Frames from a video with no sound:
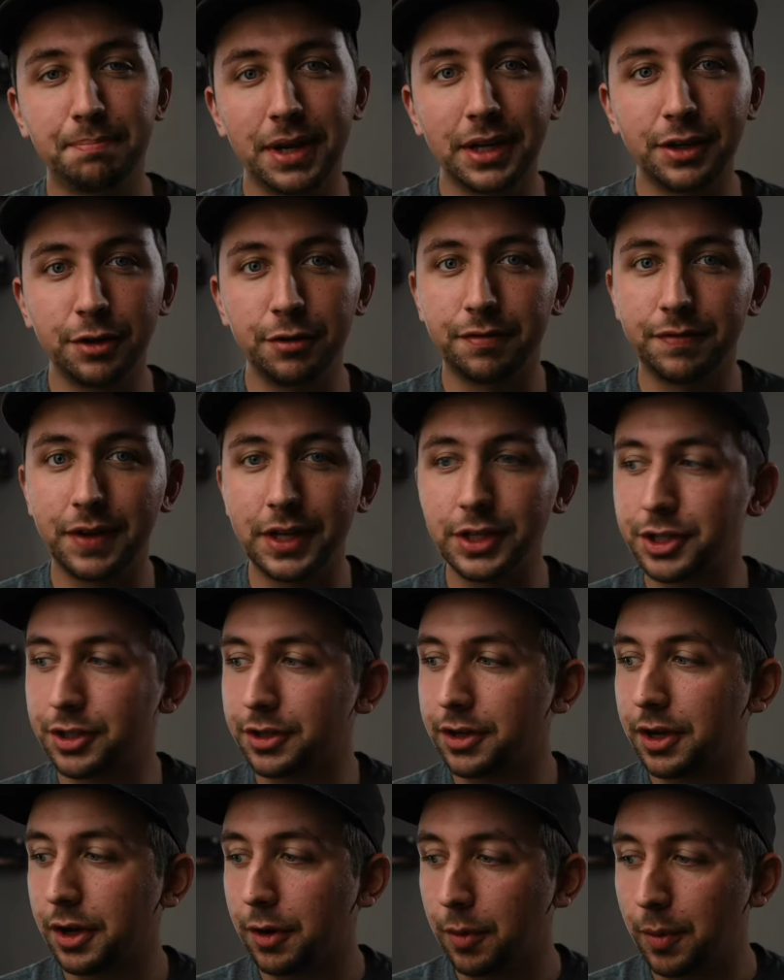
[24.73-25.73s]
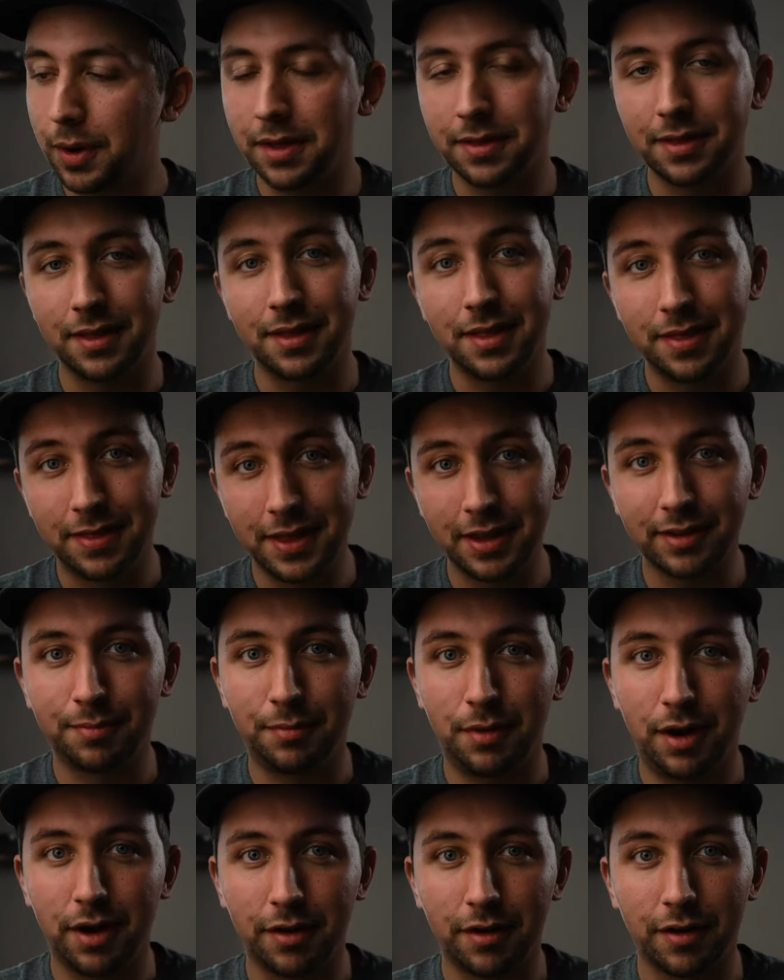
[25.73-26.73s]
Now, I saw my buddy Nigel
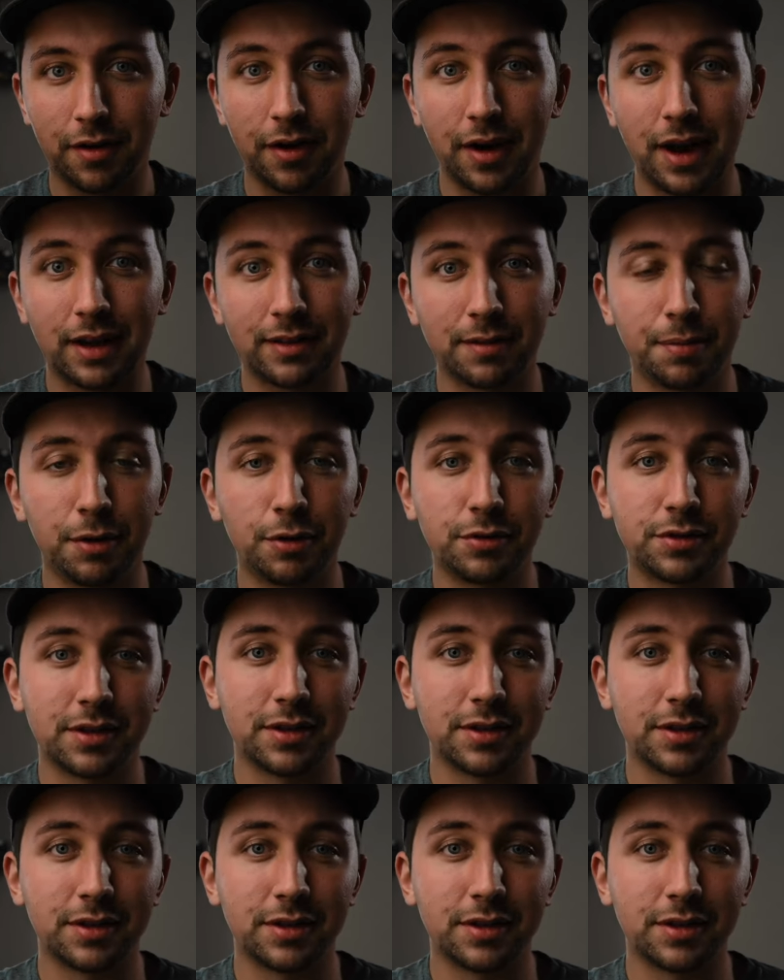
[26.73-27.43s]
Berros post a